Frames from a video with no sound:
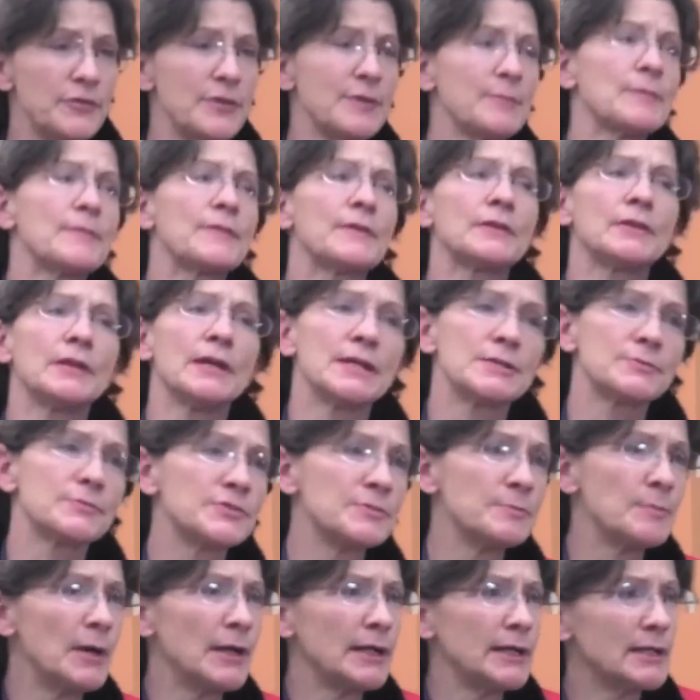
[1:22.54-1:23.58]
of the class was
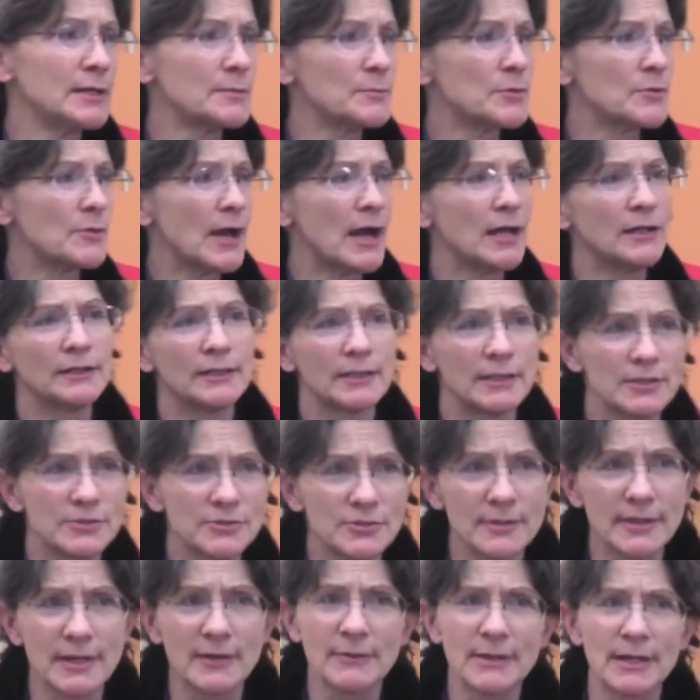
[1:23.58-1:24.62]
money and morality,
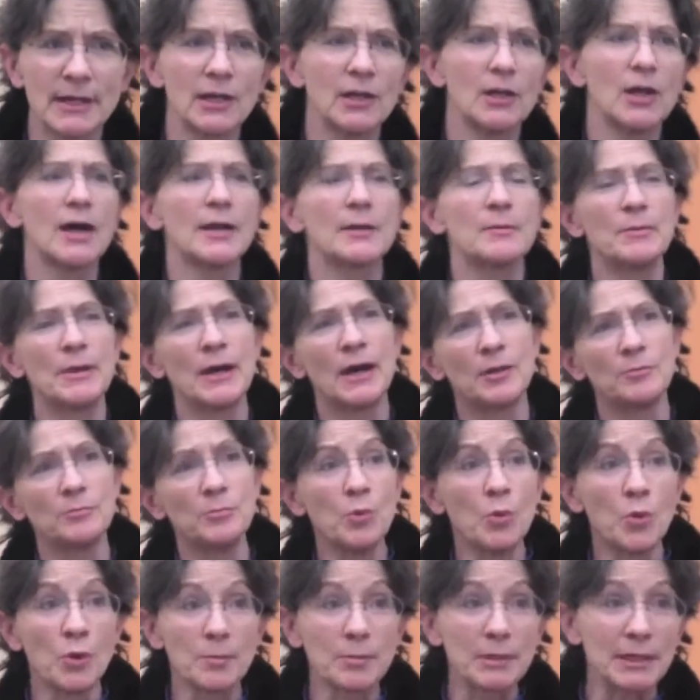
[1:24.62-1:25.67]
so they read a lot about
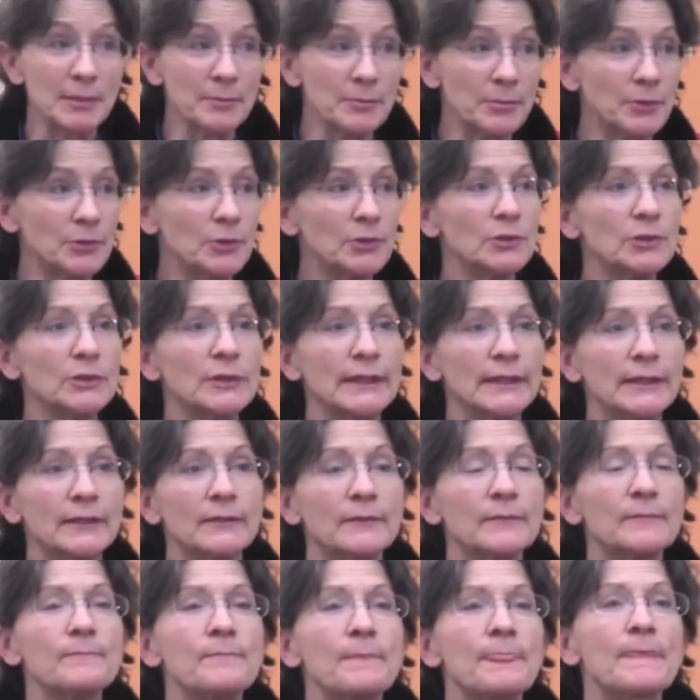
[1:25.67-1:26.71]
poor people
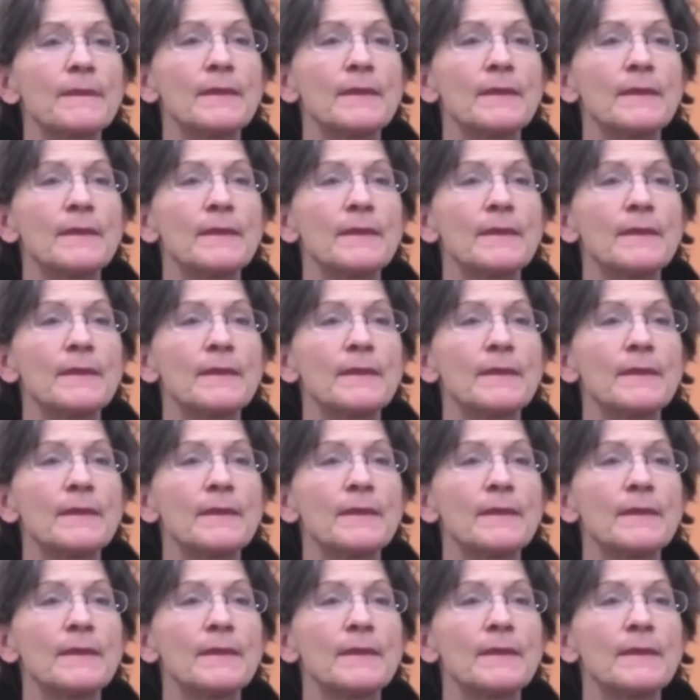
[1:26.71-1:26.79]
and